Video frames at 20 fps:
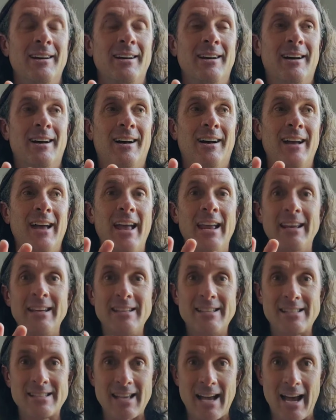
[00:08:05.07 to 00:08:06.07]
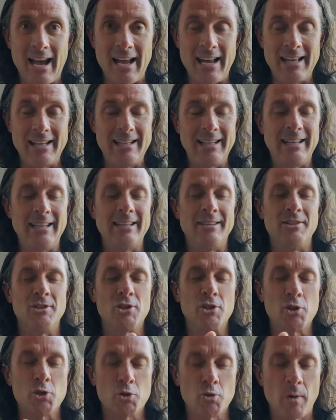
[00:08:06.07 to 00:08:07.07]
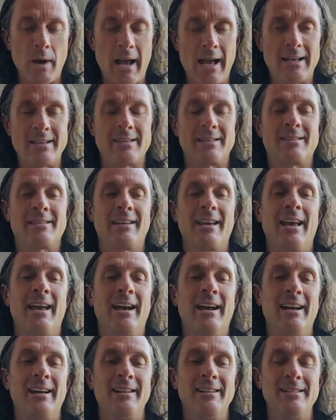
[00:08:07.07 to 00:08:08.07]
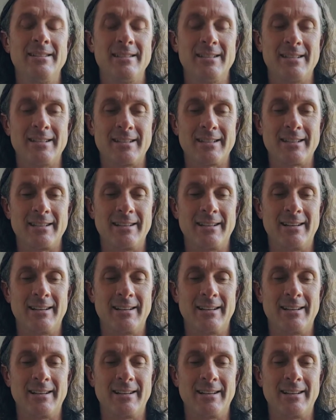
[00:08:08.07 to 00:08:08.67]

anxiety and stress and